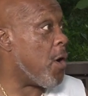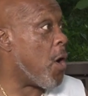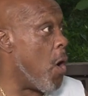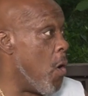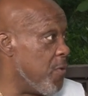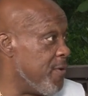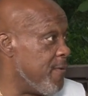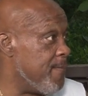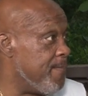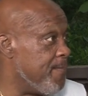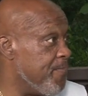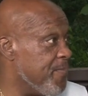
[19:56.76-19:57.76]
Corner.
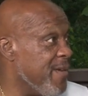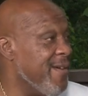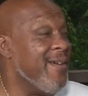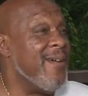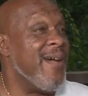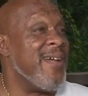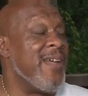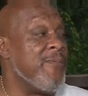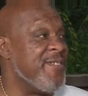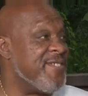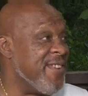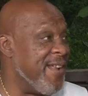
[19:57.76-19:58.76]
And he
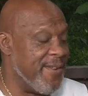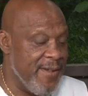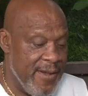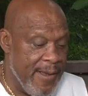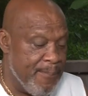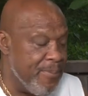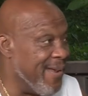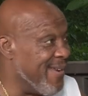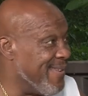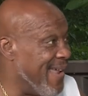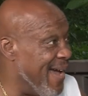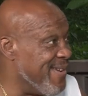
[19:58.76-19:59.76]
would sit there and play
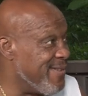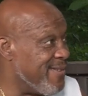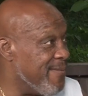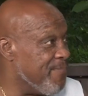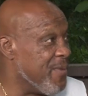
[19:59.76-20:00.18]
dice